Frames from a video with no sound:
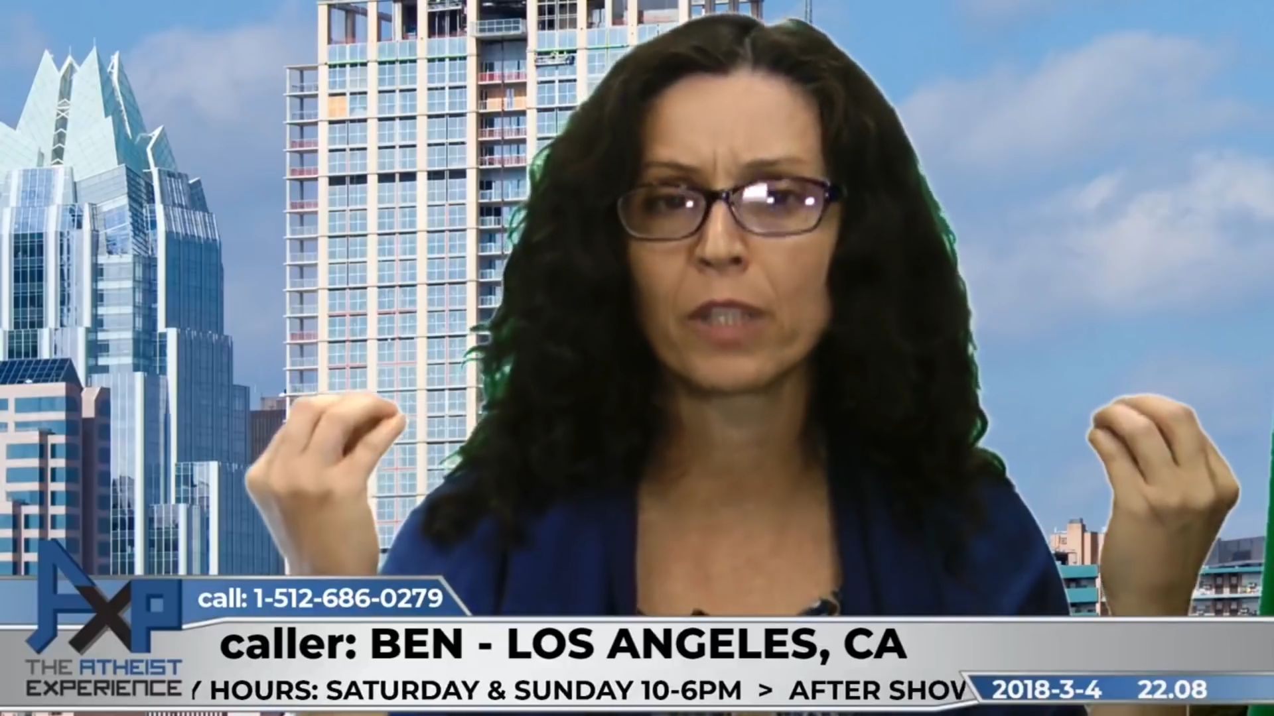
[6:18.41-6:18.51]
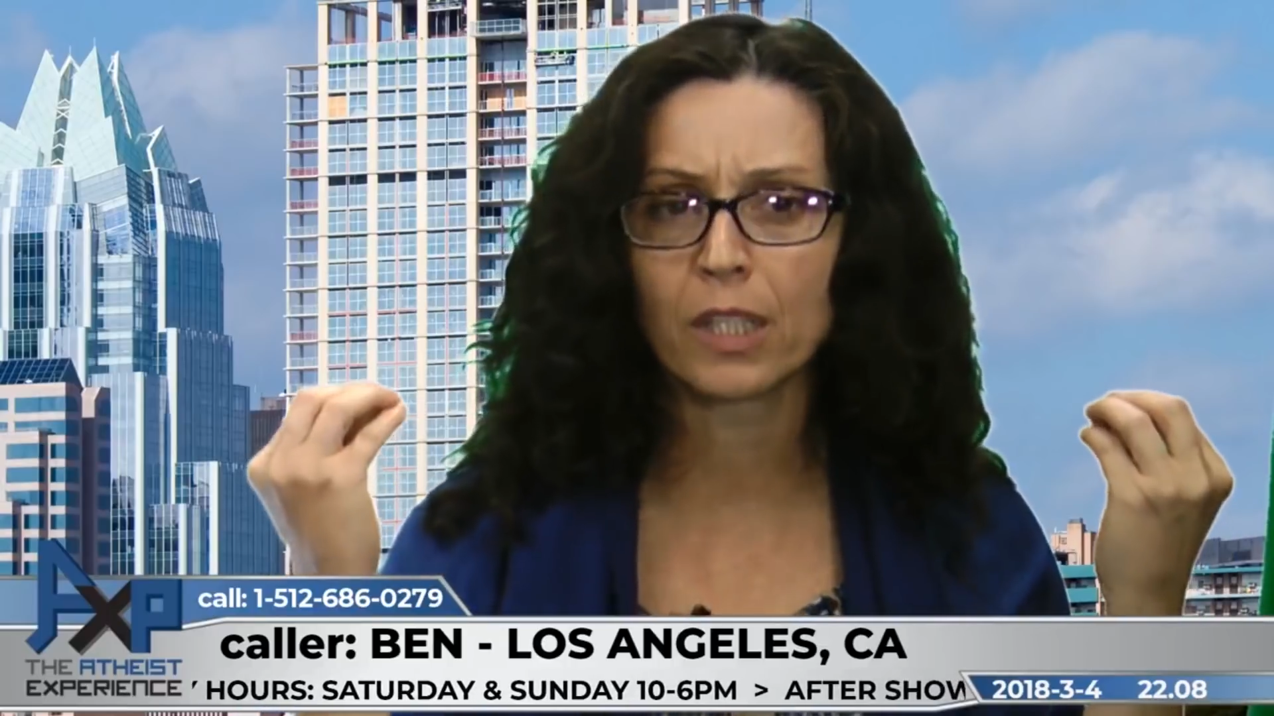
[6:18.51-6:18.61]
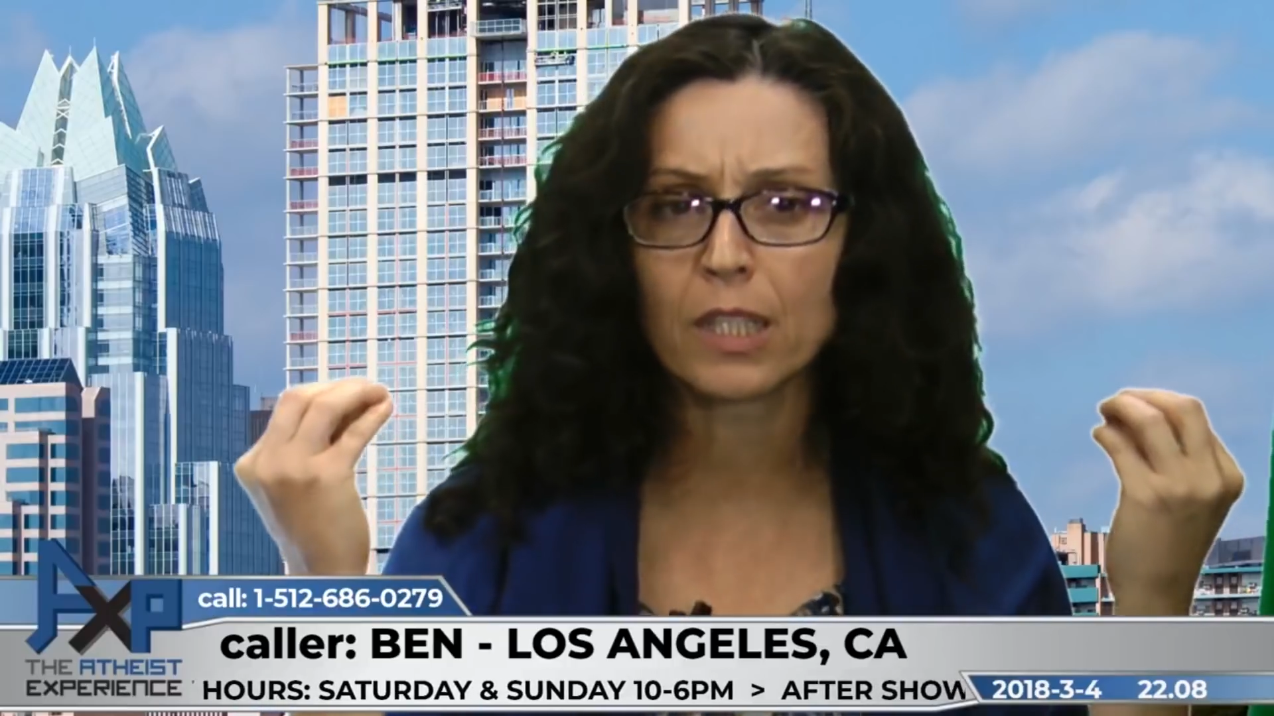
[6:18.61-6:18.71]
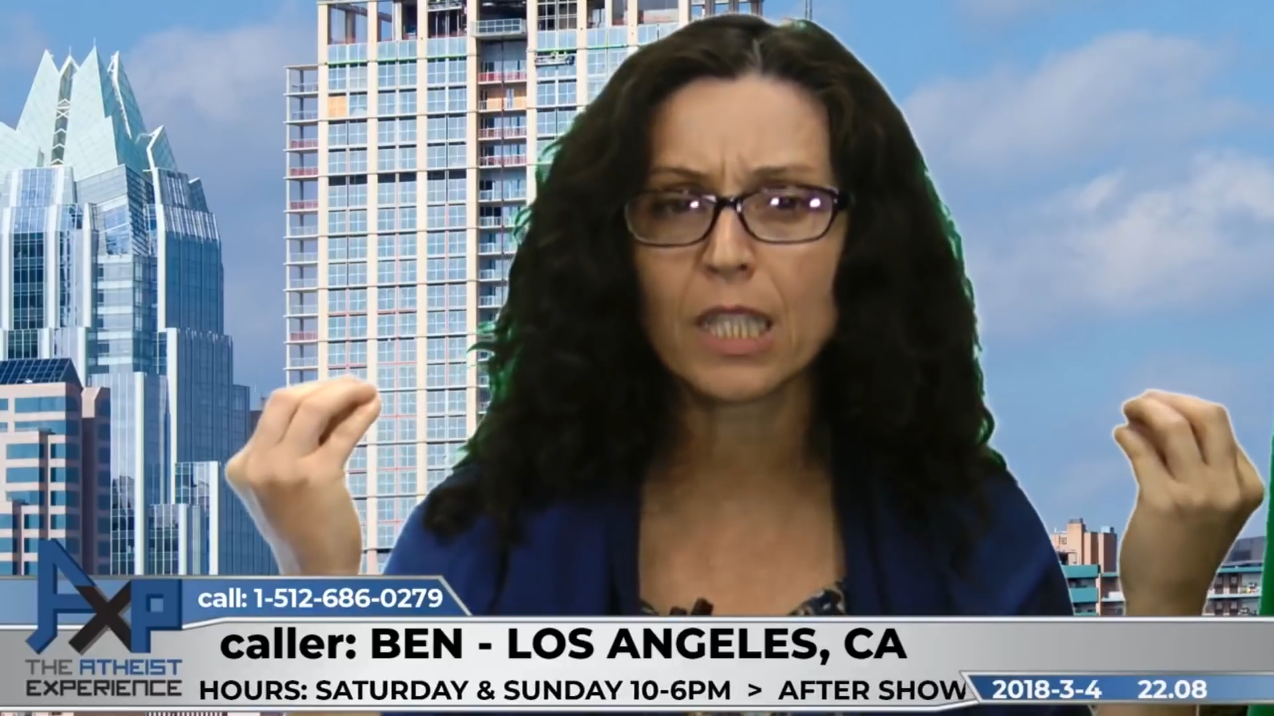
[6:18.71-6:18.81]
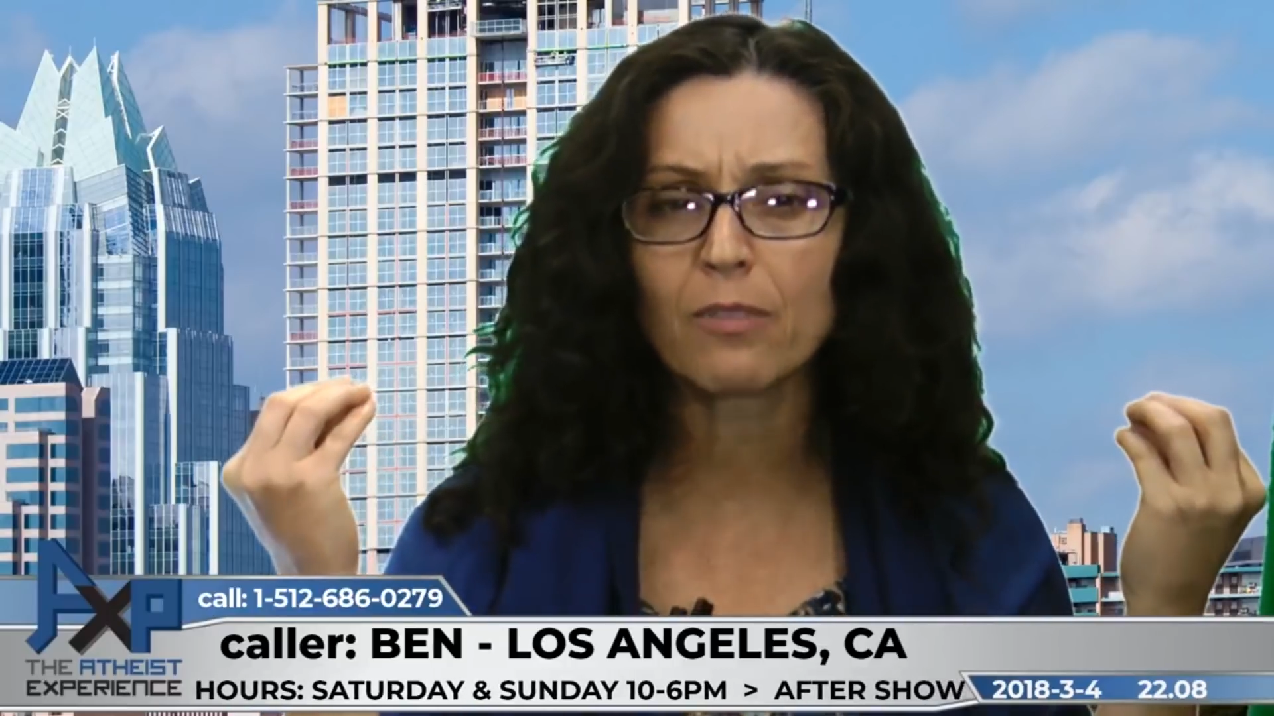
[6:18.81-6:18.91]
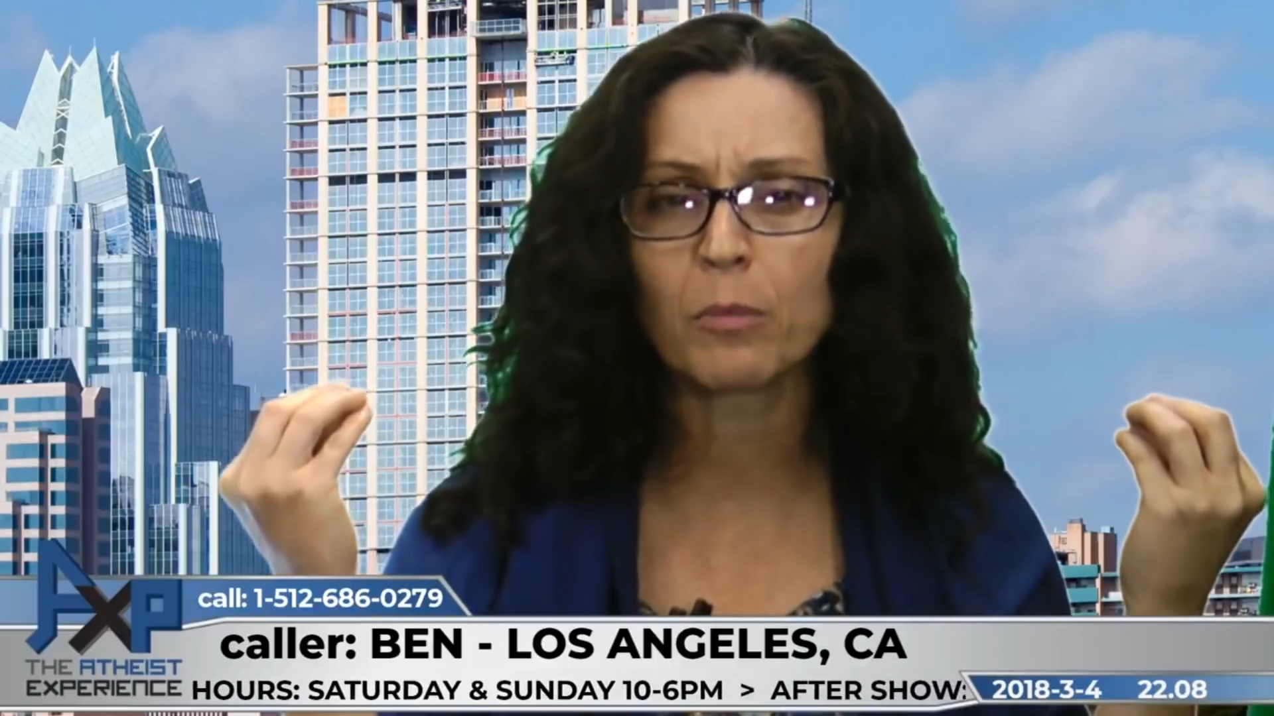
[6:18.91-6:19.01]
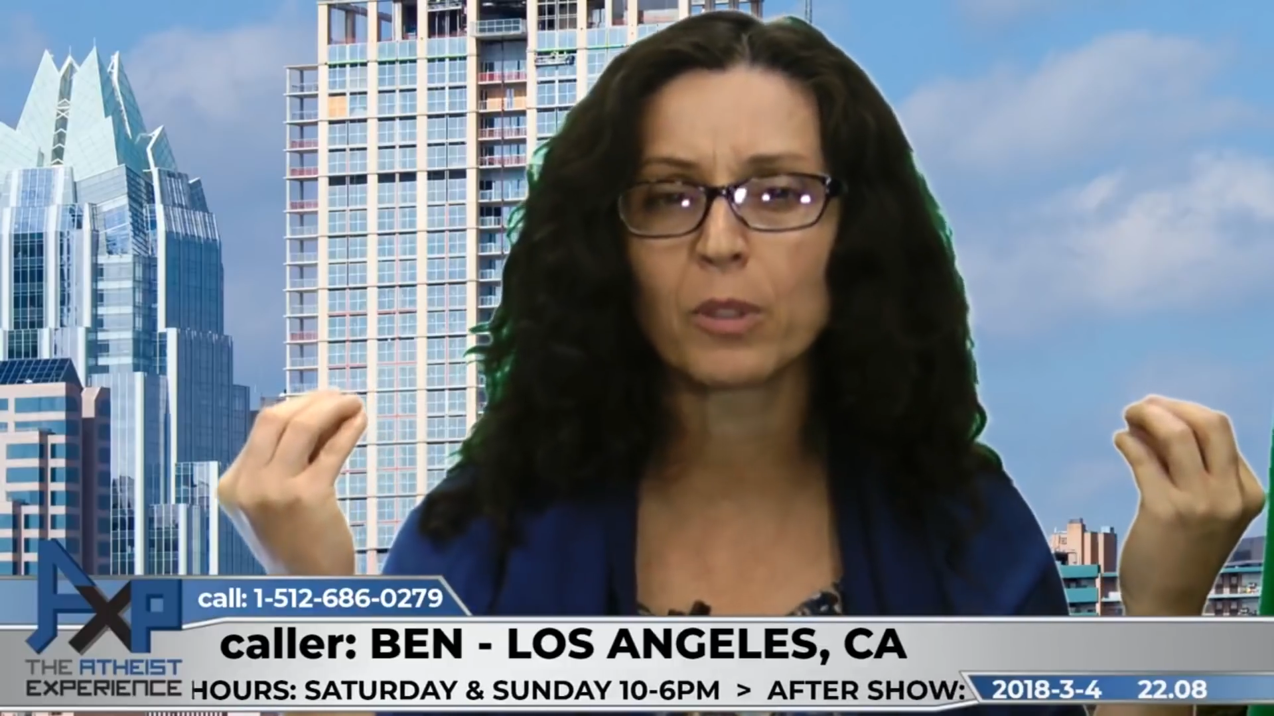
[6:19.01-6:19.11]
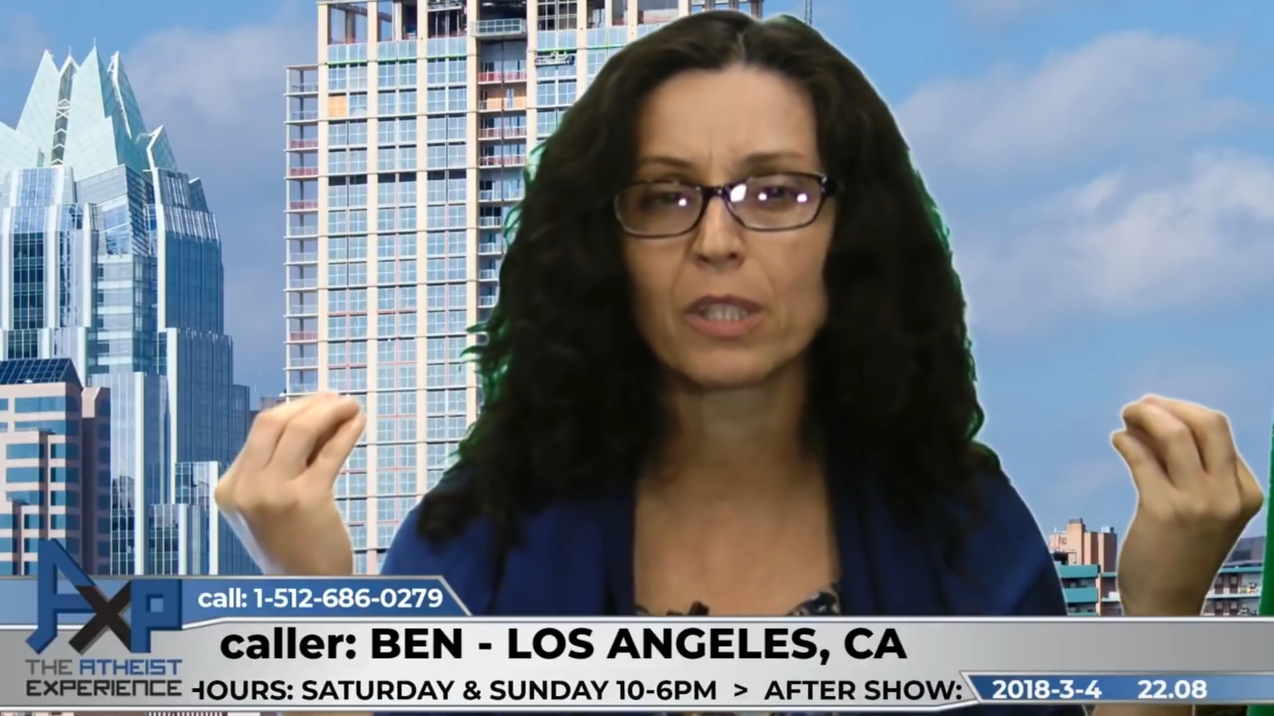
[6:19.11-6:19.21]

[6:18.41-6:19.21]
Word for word: inconceivable